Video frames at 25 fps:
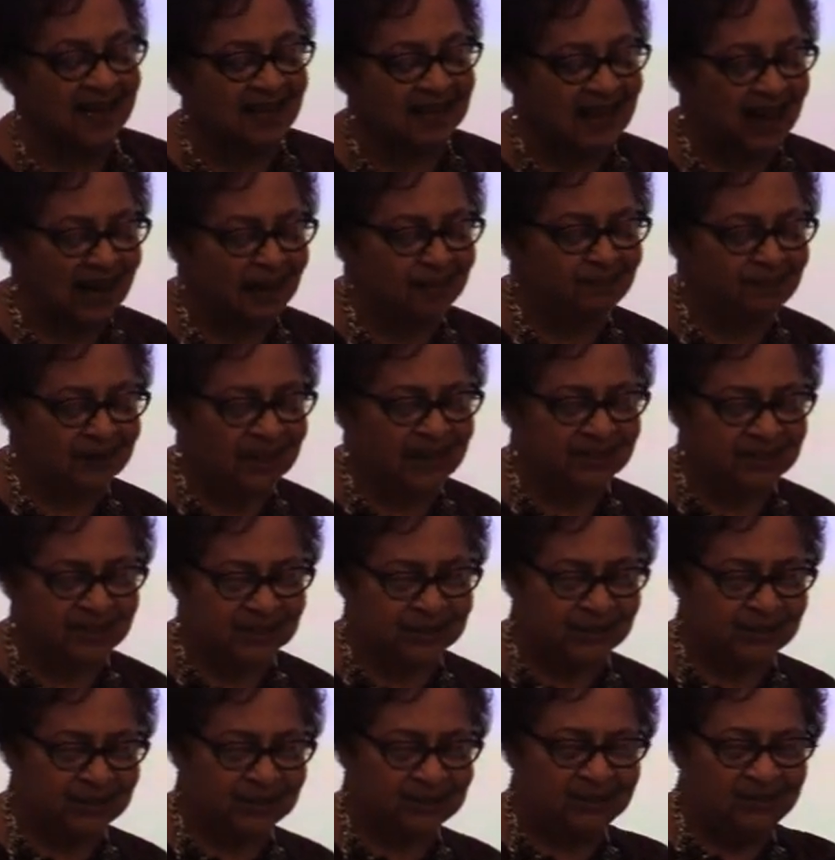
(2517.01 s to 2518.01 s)
God
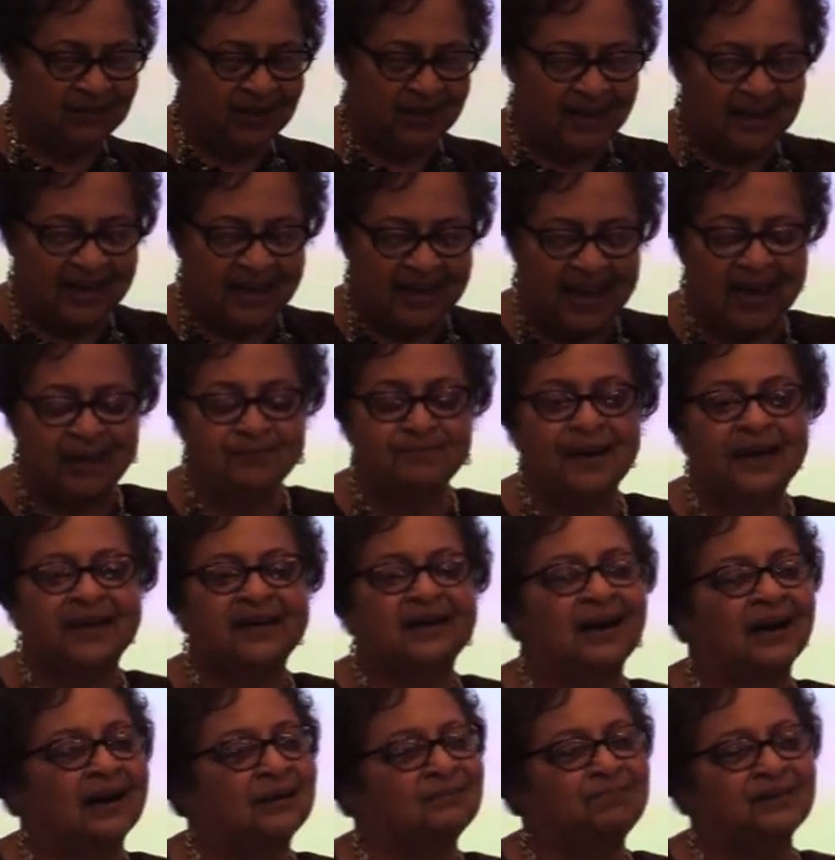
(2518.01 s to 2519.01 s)
bless you, and may
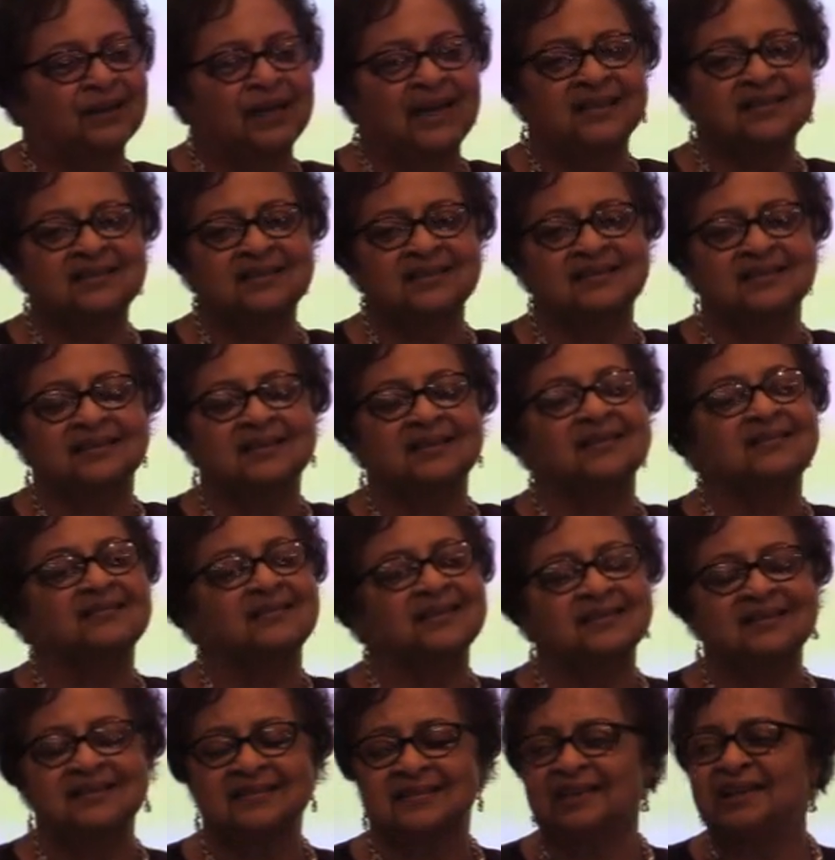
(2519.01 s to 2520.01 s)
God bless
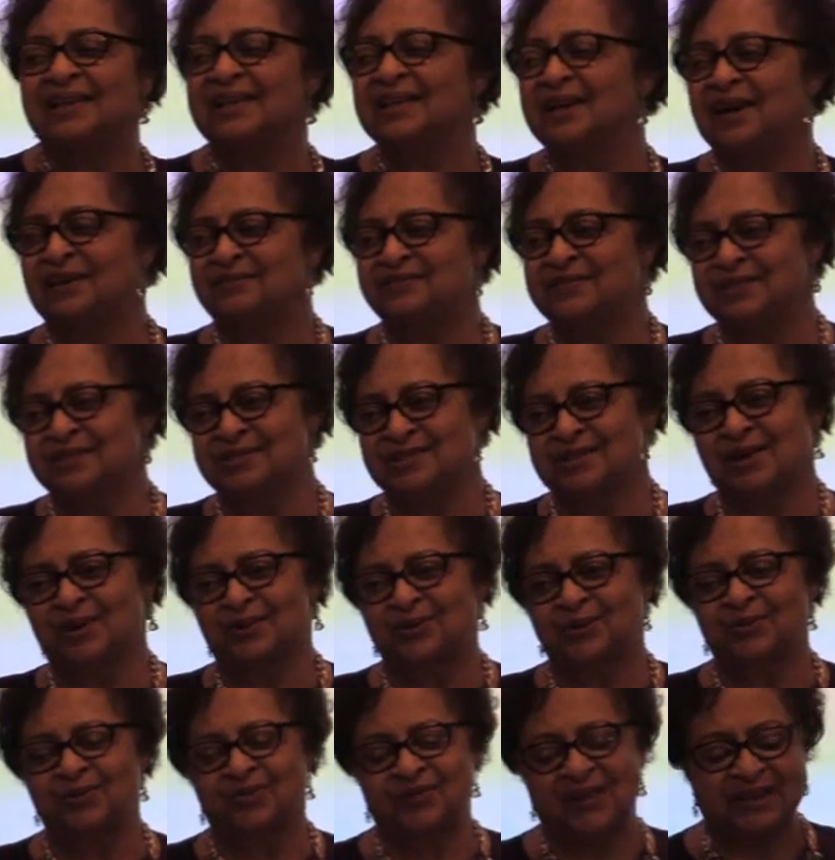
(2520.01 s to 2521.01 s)
the city of
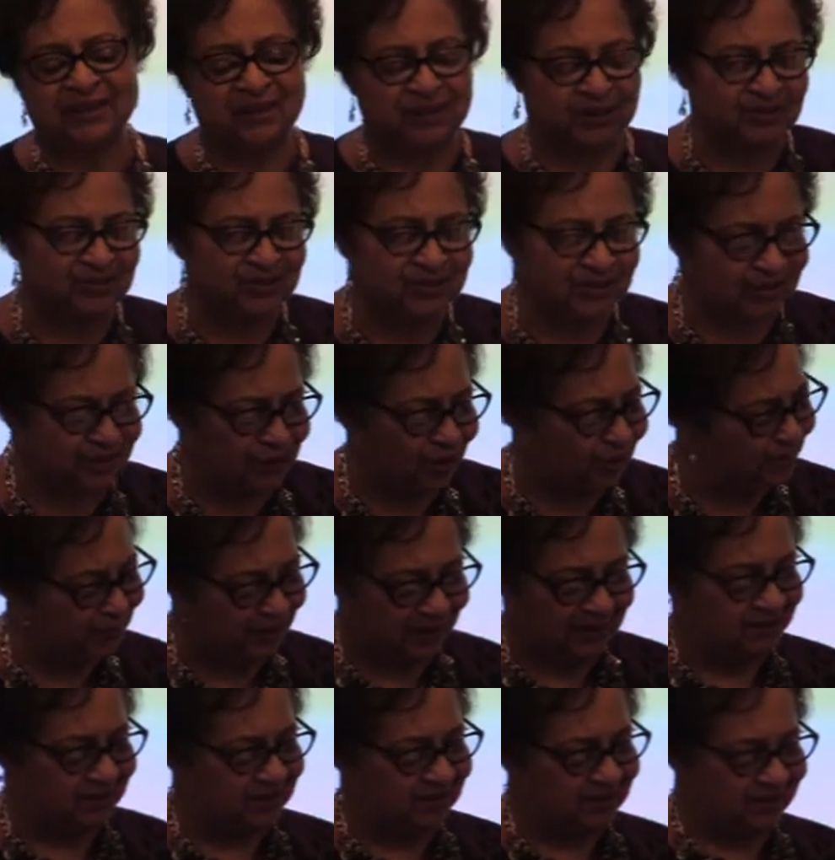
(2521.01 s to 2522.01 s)
DeSoto. Thank you so
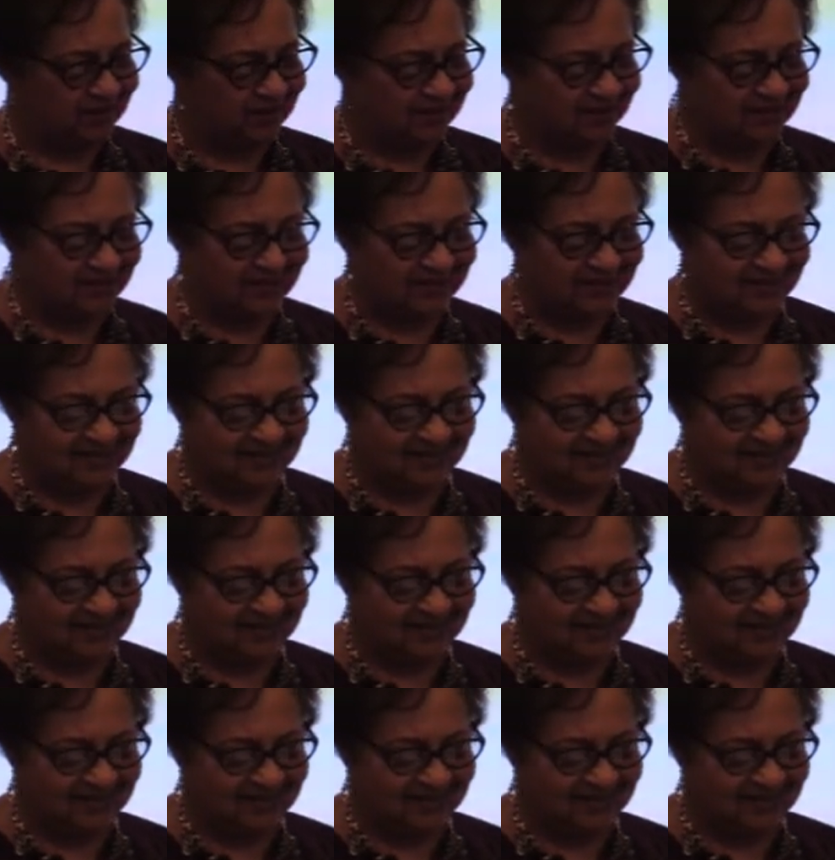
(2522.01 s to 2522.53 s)
much.